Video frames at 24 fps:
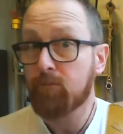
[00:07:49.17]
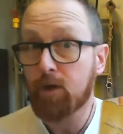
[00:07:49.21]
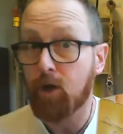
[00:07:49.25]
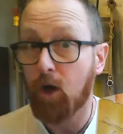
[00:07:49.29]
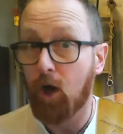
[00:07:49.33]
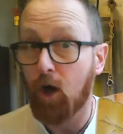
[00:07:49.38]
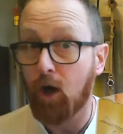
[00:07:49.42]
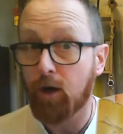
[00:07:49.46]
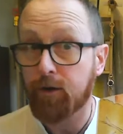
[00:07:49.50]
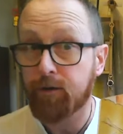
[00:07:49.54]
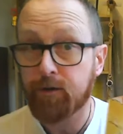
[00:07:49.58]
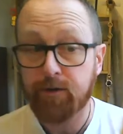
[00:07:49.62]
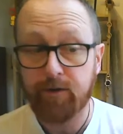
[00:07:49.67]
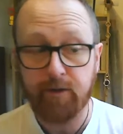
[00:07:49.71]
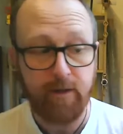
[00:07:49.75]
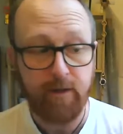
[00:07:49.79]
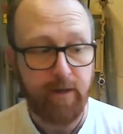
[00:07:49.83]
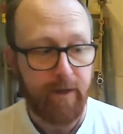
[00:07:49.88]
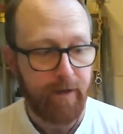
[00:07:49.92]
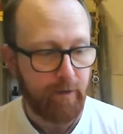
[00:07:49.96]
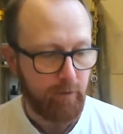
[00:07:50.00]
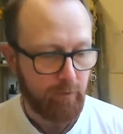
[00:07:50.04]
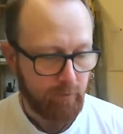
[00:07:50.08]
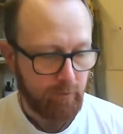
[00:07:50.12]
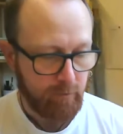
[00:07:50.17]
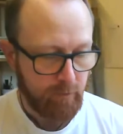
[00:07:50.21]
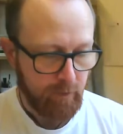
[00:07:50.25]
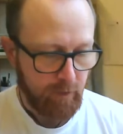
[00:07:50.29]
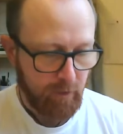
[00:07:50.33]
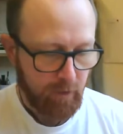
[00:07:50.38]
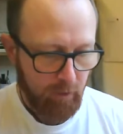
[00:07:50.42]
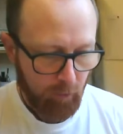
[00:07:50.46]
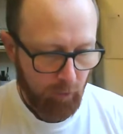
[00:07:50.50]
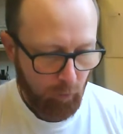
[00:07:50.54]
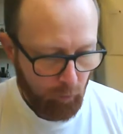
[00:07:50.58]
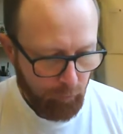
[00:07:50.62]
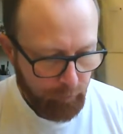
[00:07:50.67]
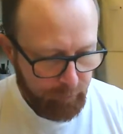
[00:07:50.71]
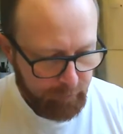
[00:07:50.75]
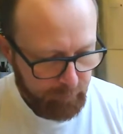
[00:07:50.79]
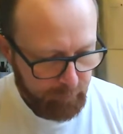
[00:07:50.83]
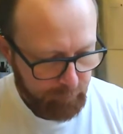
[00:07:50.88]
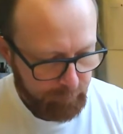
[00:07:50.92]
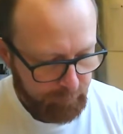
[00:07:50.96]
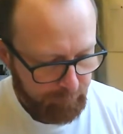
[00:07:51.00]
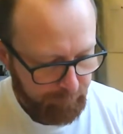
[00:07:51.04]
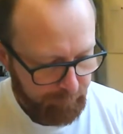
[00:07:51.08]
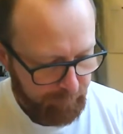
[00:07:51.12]
Garden snail, all the
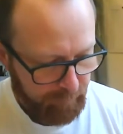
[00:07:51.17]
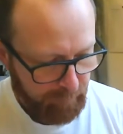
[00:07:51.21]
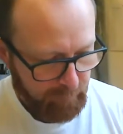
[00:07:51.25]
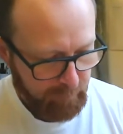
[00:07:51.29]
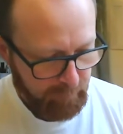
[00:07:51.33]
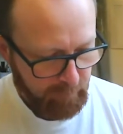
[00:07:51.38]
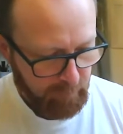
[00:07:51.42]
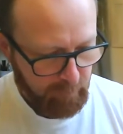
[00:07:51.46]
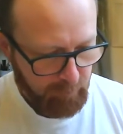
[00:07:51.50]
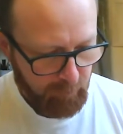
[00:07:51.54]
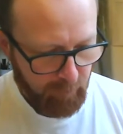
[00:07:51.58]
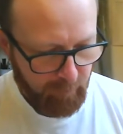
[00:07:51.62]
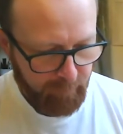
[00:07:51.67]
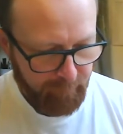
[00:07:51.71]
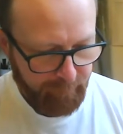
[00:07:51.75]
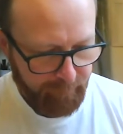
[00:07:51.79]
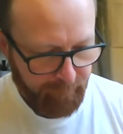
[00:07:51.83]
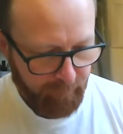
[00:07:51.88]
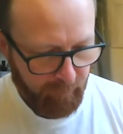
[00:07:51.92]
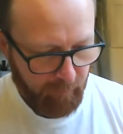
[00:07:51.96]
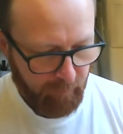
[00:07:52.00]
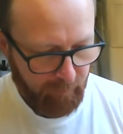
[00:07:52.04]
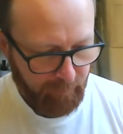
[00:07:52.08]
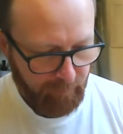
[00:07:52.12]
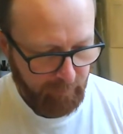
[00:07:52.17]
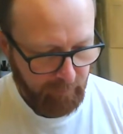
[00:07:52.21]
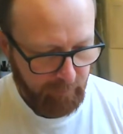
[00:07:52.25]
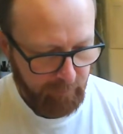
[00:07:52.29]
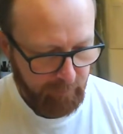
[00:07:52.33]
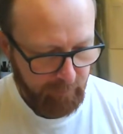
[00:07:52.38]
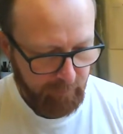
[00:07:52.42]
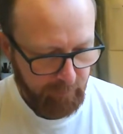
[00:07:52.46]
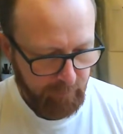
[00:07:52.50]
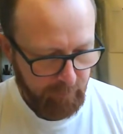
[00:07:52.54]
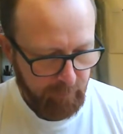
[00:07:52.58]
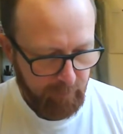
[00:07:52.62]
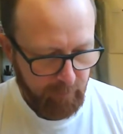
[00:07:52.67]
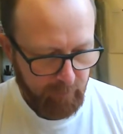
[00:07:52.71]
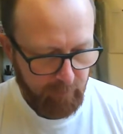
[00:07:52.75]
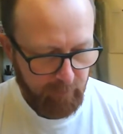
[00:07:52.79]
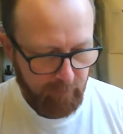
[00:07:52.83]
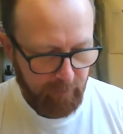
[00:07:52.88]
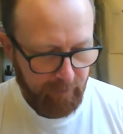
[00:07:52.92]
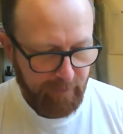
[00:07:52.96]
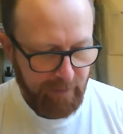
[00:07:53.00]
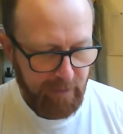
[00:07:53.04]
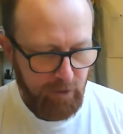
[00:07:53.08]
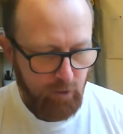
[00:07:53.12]
sorts of things that you might find,
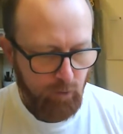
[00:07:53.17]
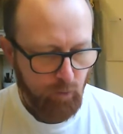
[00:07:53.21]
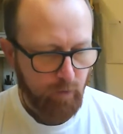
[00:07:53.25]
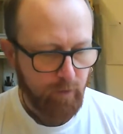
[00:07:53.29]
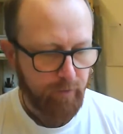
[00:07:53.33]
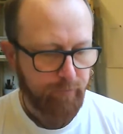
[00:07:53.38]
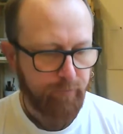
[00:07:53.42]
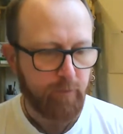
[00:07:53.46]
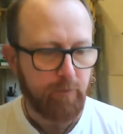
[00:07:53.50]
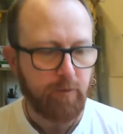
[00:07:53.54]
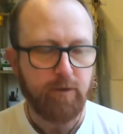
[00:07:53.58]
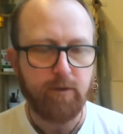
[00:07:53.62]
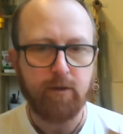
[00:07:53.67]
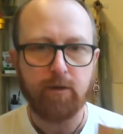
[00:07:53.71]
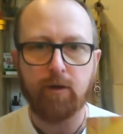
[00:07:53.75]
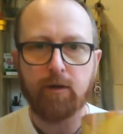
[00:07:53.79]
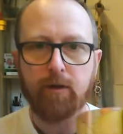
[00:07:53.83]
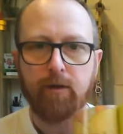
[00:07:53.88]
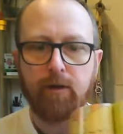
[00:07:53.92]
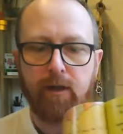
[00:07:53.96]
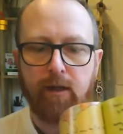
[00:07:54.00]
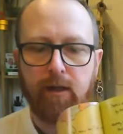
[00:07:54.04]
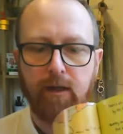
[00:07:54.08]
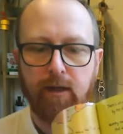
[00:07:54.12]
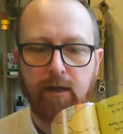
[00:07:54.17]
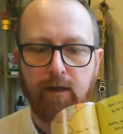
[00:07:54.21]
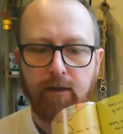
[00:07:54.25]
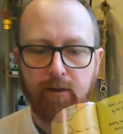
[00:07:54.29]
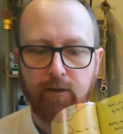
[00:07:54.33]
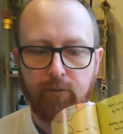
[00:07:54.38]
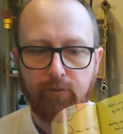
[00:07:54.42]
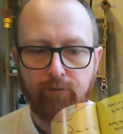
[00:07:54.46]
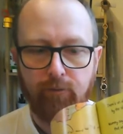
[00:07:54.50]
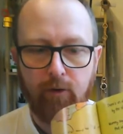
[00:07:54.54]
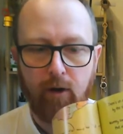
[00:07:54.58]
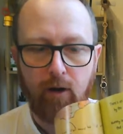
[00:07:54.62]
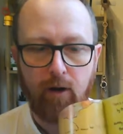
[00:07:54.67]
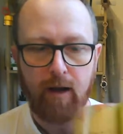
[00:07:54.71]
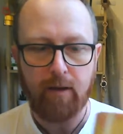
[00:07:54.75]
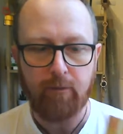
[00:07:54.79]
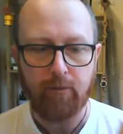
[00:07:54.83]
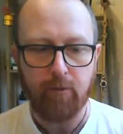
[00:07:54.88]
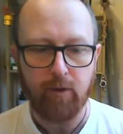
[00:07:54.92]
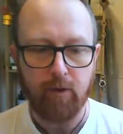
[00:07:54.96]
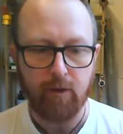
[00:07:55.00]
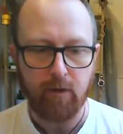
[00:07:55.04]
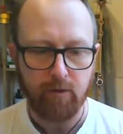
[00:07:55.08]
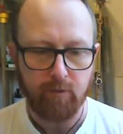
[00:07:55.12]
and each one of them has got the
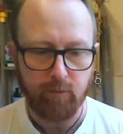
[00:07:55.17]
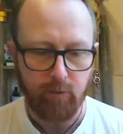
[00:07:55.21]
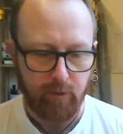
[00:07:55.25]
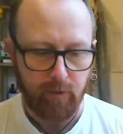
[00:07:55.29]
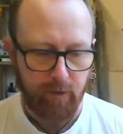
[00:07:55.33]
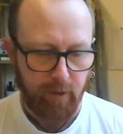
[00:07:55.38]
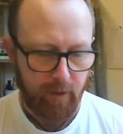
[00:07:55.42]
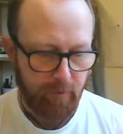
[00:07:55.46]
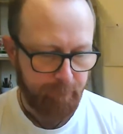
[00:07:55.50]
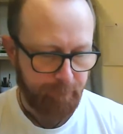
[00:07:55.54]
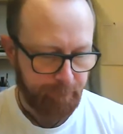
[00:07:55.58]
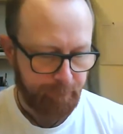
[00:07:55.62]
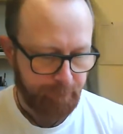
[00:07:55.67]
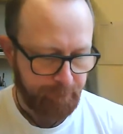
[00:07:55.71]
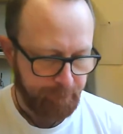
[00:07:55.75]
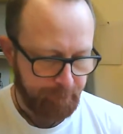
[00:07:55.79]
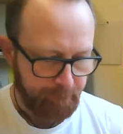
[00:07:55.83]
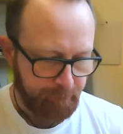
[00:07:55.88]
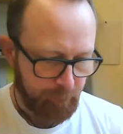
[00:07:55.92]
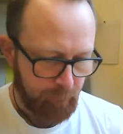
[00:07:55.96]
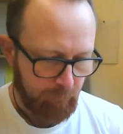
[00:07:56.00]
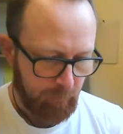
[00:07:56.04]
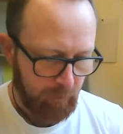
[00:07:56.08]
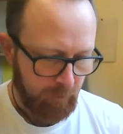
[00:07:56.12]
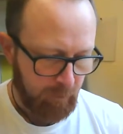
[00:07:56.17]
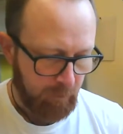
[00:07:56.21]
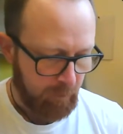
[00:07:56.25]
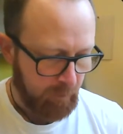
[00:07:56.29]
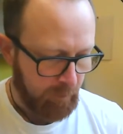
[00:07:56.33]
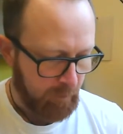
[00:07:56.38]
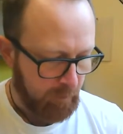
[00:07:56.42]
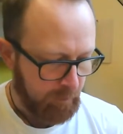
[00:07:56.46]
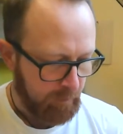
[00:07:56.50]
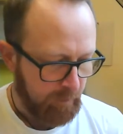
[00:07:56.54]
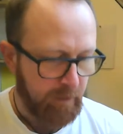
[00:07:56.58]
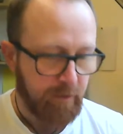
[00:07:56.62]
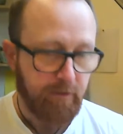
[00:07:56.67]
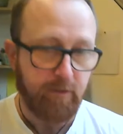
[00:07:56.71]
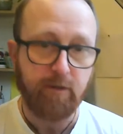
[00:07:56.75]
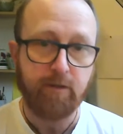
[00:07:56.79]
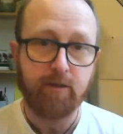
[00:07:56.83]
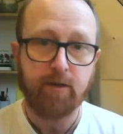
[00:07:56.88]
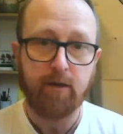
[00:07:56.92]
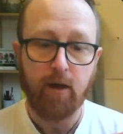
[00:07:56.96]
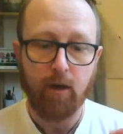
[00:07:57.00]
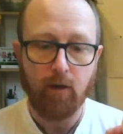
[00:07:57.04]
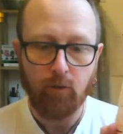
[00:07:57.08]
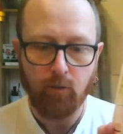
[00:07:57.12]
rhyme that goes with it. Here's a
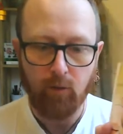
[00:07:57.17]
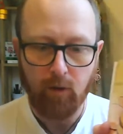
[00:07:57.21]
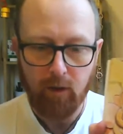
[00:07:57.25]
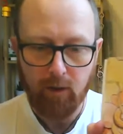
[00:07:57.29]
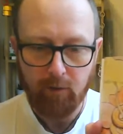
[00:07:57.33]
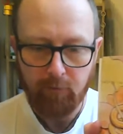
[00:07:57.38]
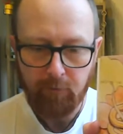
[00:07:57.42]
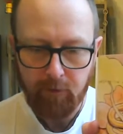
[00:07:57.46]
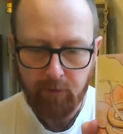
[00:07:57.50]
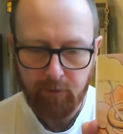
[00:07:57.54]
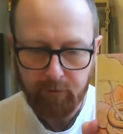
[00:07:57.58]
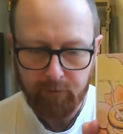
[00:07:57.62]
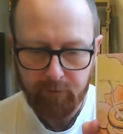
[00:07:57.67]
slow worm.